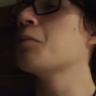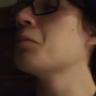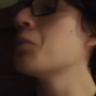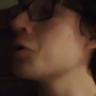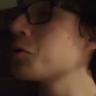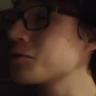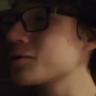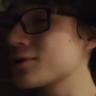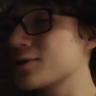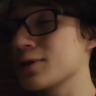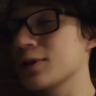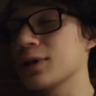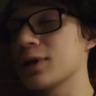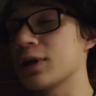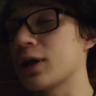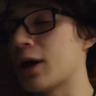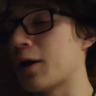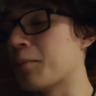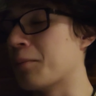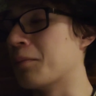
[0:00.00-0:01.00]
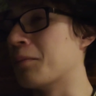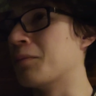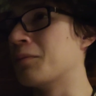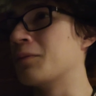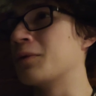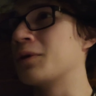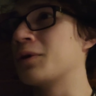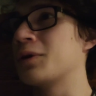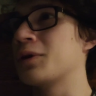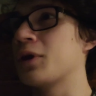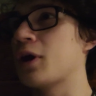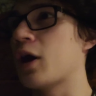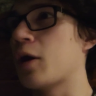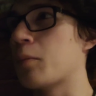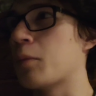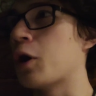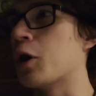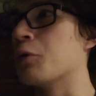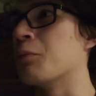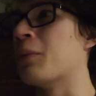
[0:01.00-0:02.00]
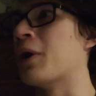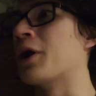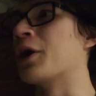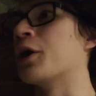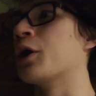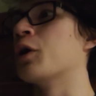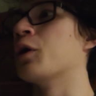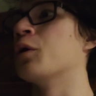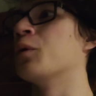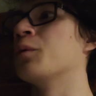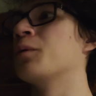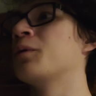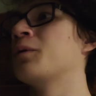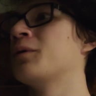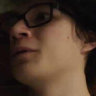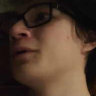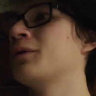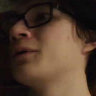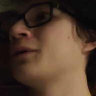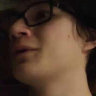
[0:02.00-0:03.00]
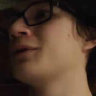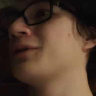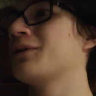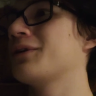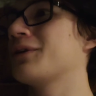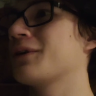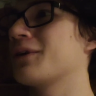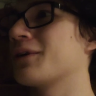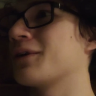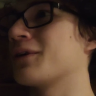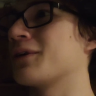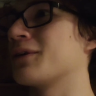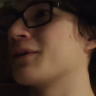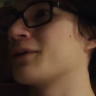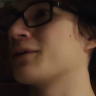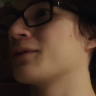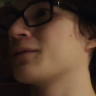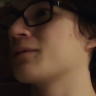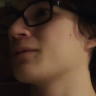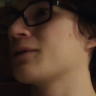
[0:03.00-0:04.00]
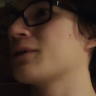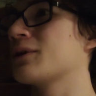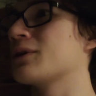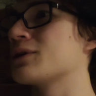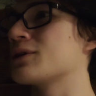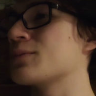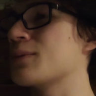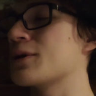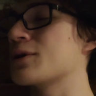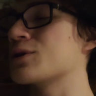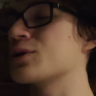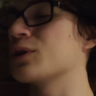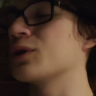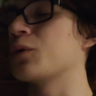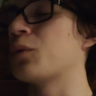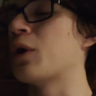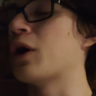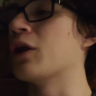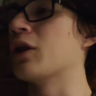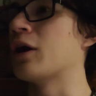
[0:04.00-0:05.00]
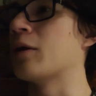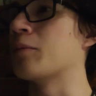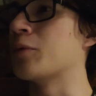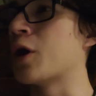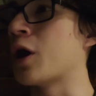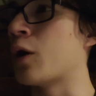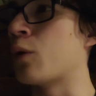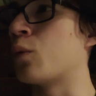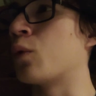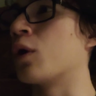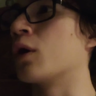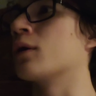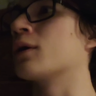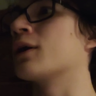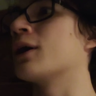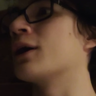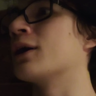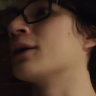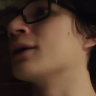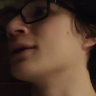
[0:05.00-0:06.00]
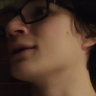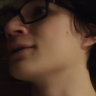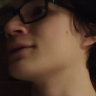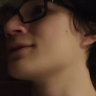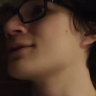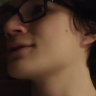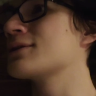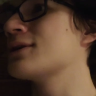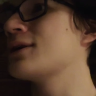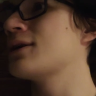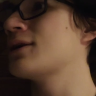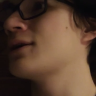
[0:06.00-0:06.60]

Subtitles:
mostly I'm on my own. Uh, and especially while I'm not working, it's